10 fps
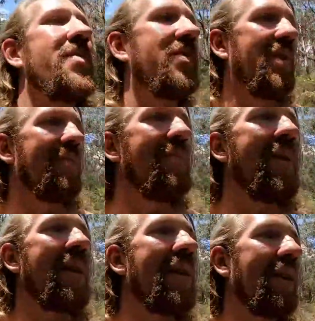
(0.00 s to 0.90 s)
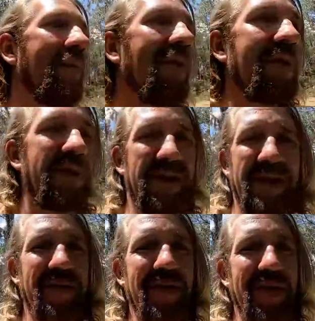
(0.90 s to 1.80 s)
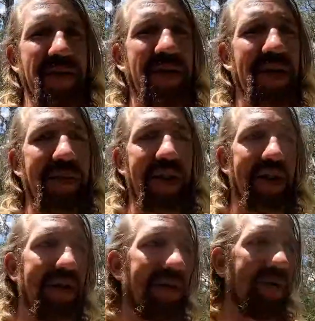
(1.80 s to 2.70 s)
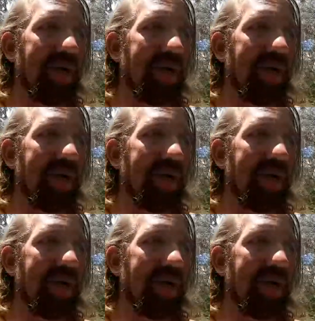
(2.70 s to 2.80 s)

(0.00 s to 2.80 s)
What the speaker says: but I may have one just because I'm going to be out here for a